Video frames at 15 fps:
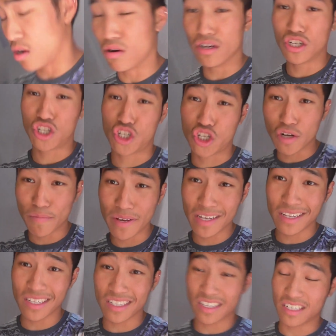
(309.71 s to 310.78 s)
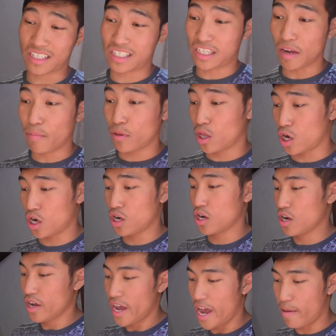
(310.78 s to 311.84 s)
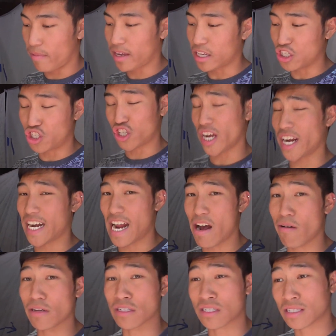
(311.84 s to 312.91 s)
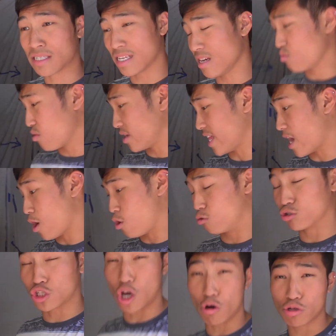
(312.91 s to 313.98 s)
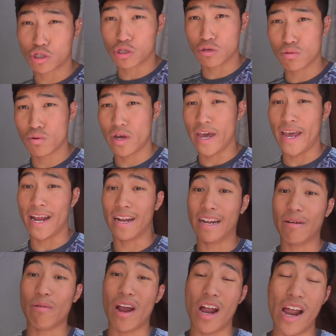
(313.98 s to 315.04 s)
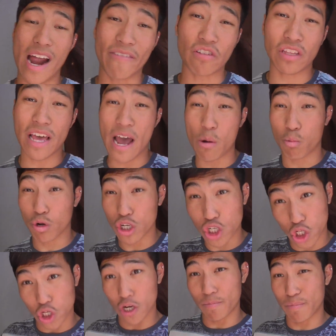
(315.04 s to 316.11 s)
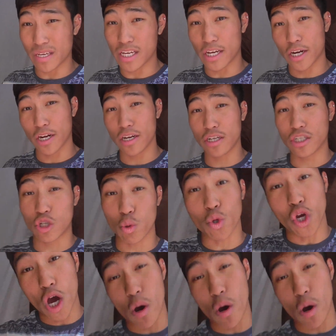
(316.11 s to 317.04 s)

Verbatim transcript: So it should be similar, and we can check it out and see where that hose goes to, and after that we should be good to